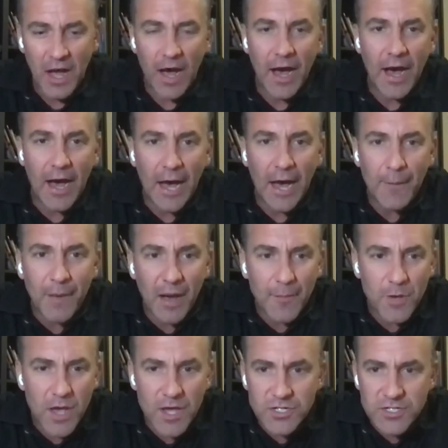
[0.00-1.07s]
I'm
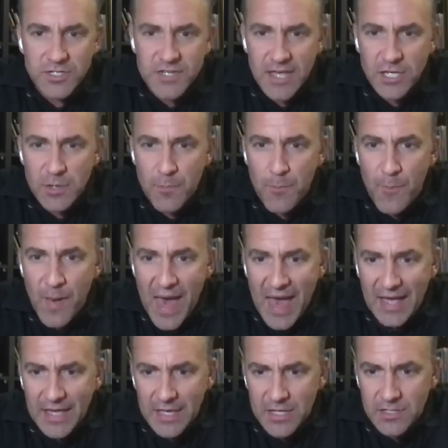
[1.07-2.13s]
going to take you
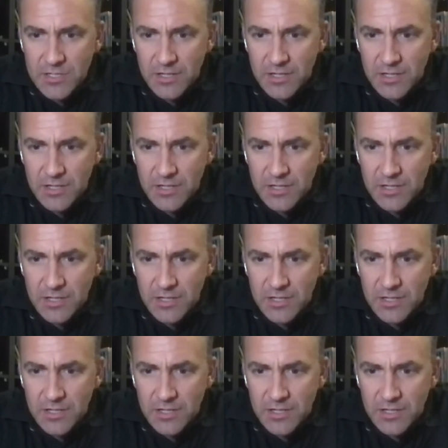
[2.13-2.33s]
back into